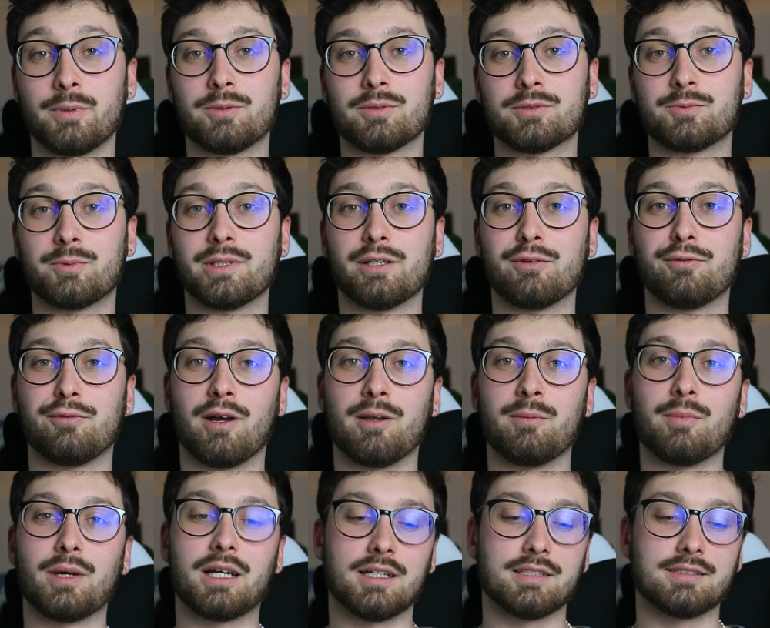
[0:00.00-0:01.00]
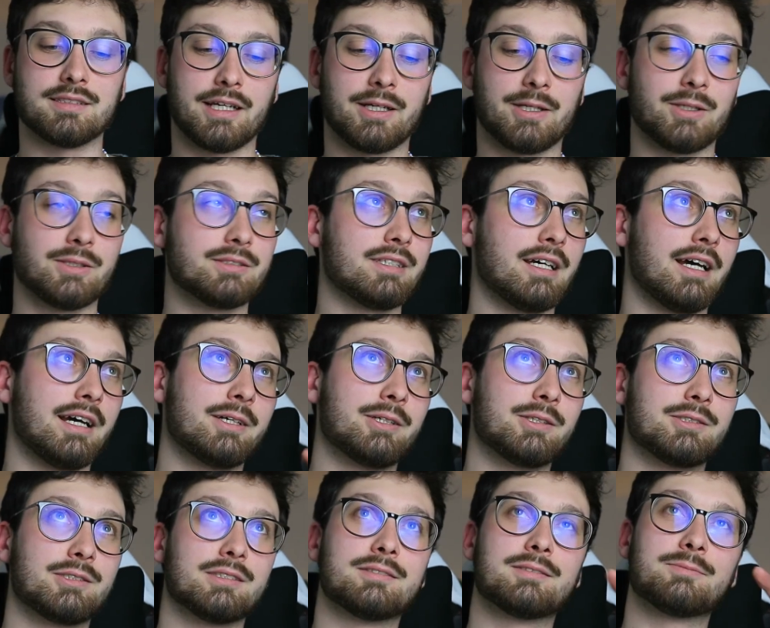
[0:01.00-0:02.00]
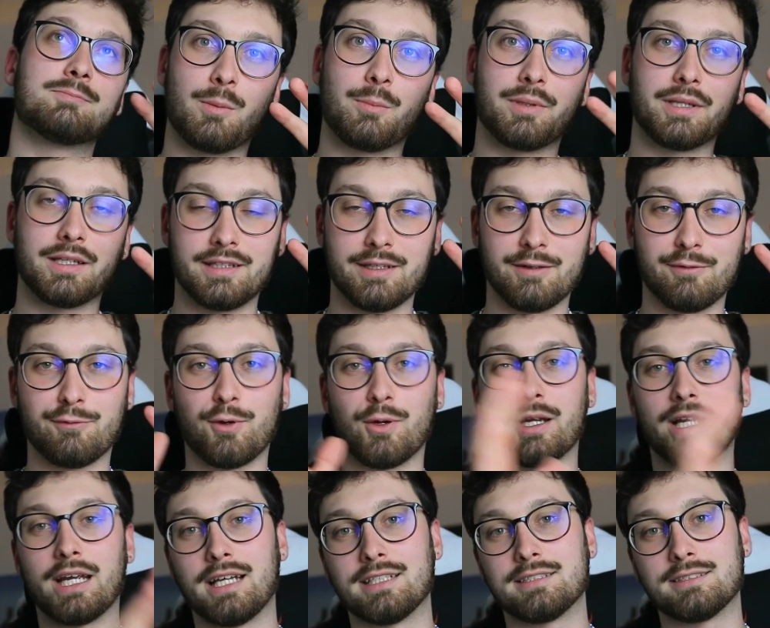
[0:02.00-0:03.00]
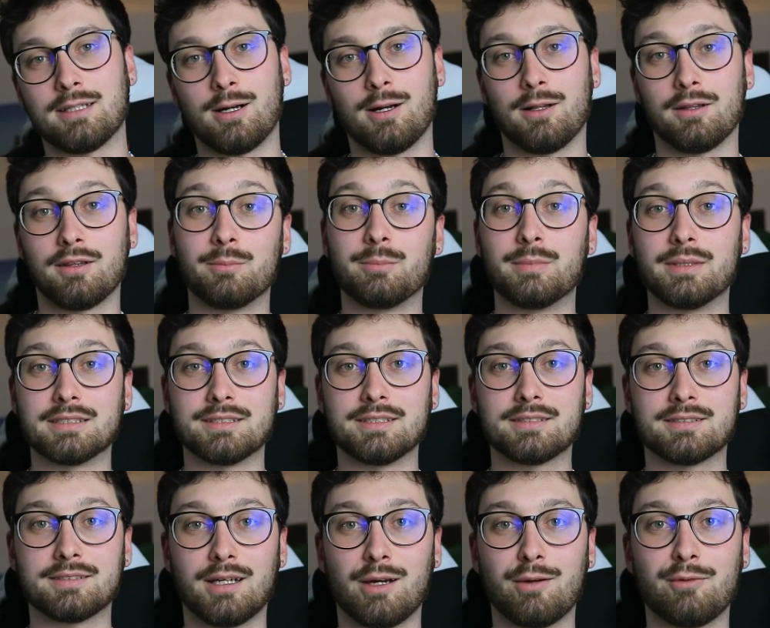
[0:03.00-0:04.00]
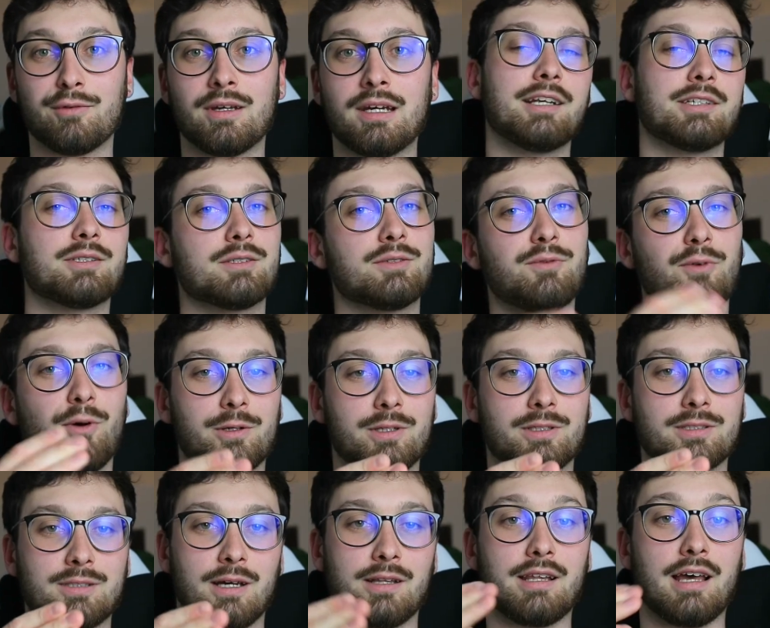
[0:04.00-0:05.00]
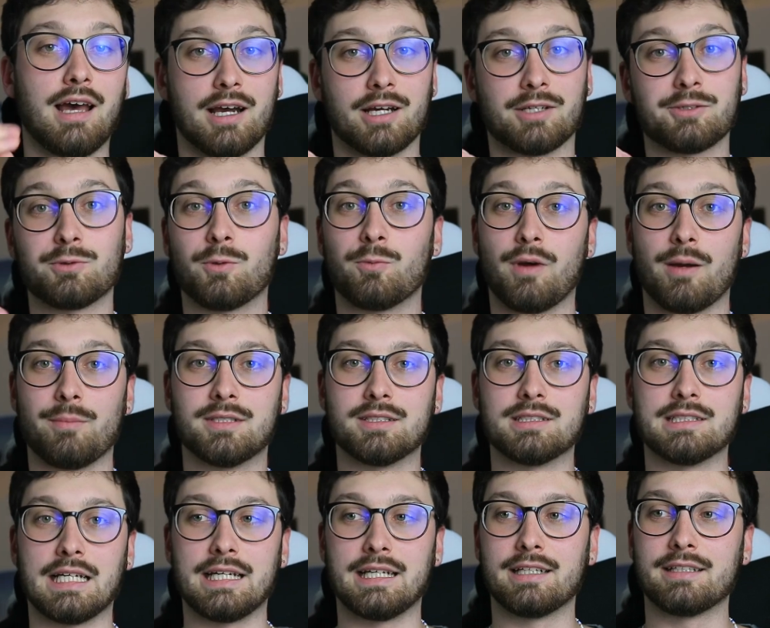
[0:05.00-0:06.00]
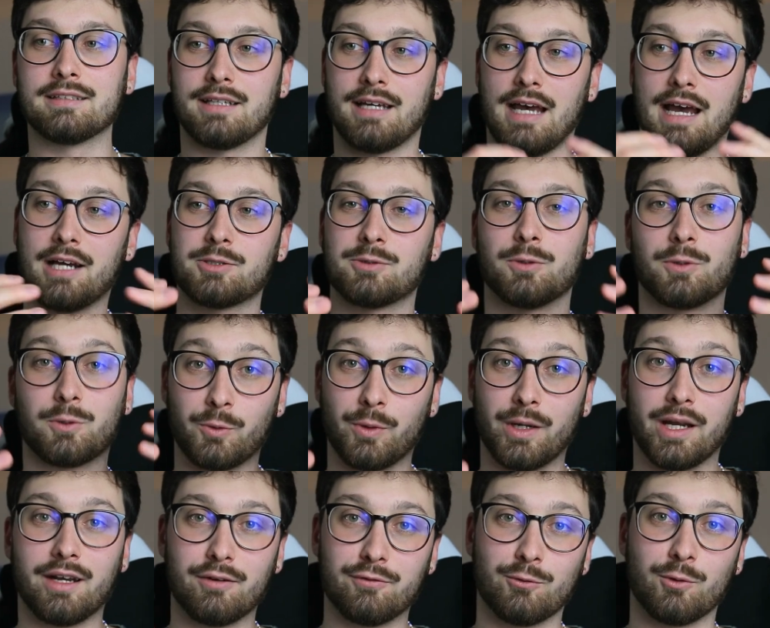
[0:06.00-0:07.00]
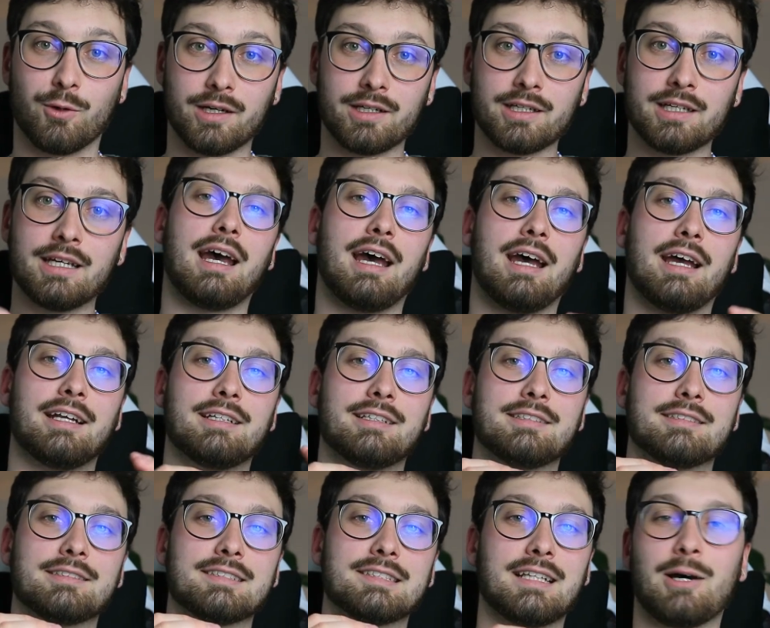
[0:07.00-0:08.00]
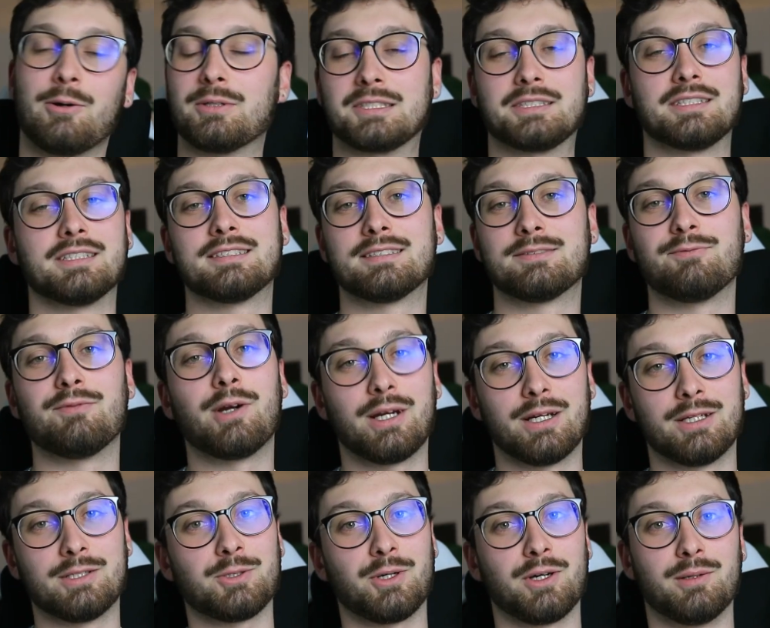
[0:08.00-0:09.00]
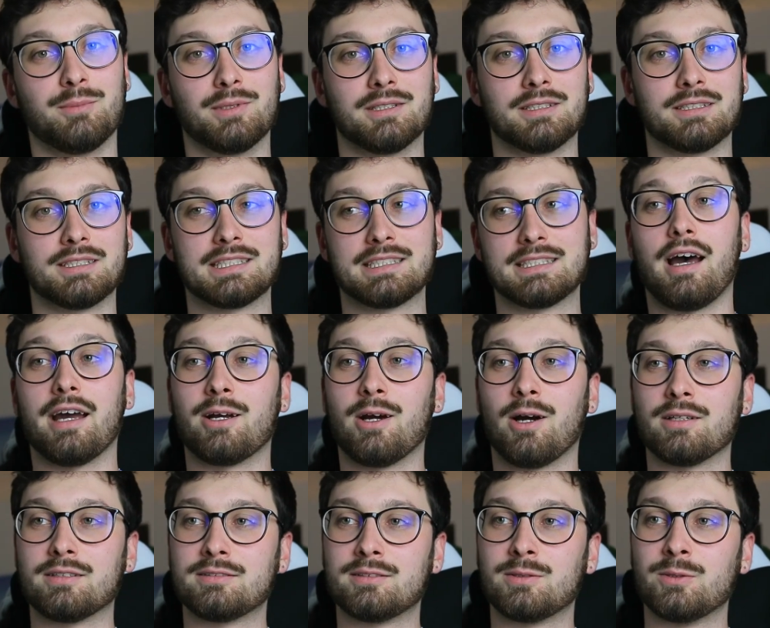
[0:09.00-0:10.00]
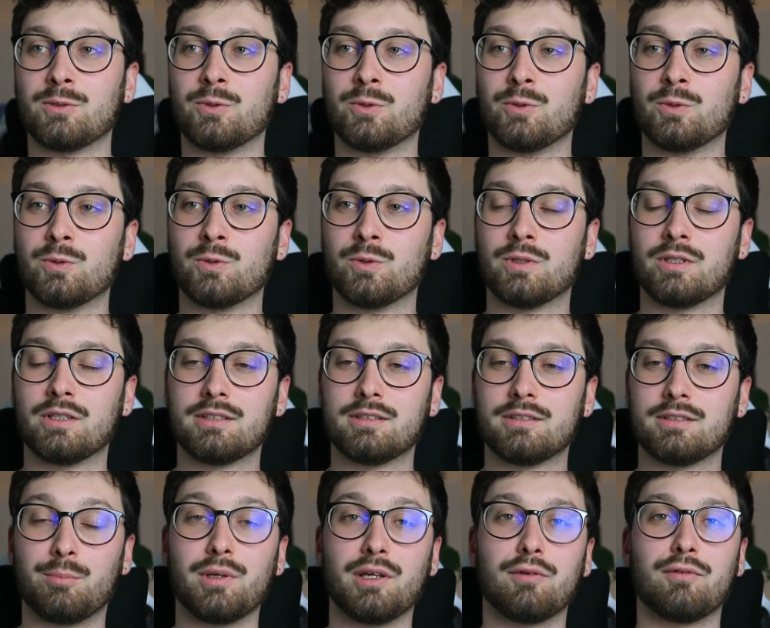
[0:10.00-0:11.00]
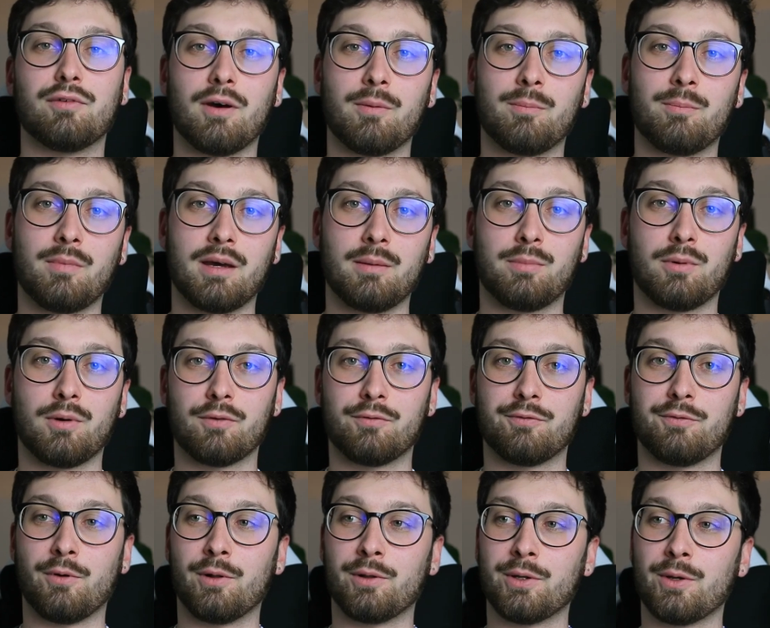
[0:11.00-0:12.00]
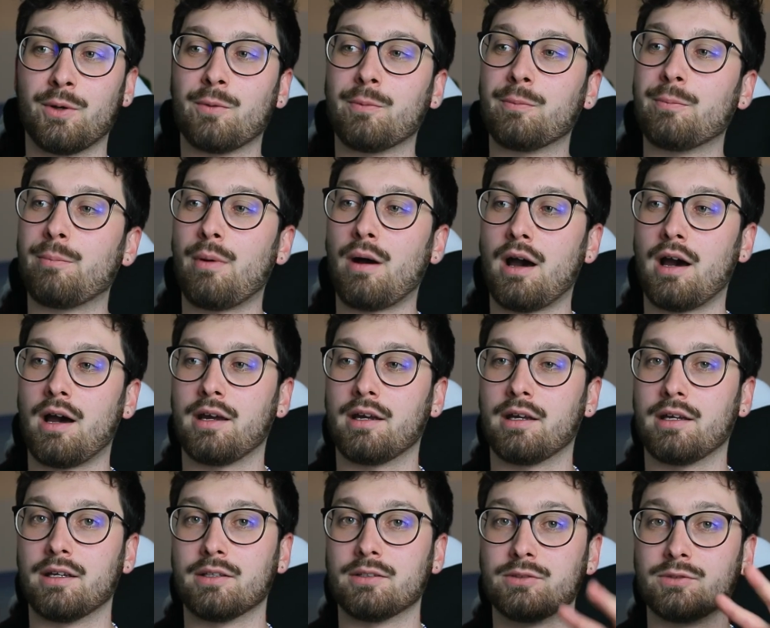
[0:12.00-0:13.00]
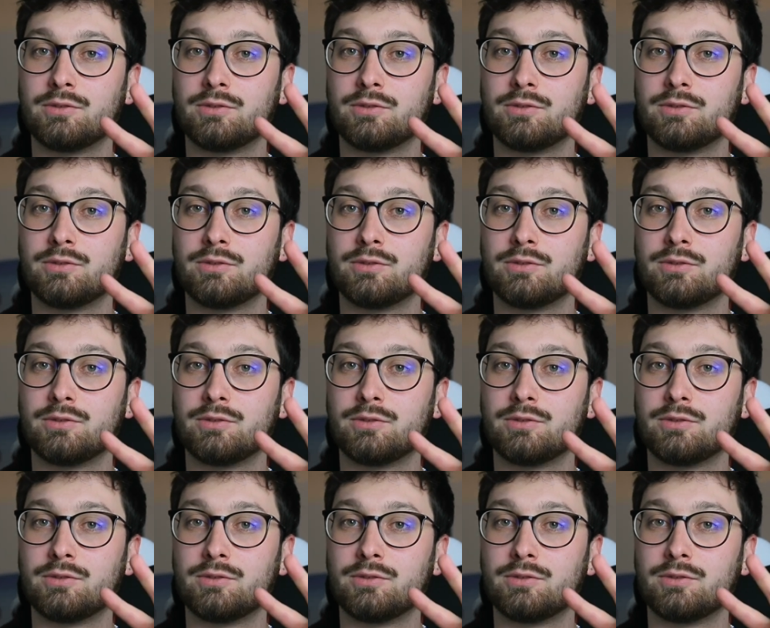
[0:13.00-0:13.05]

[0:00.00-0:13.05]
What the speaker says: week was really fun because I could just completely forget all the business stuff and just focus on the actual web designing, the actual creative work, and that was just very enjoyable. I got to beef up my portfolio by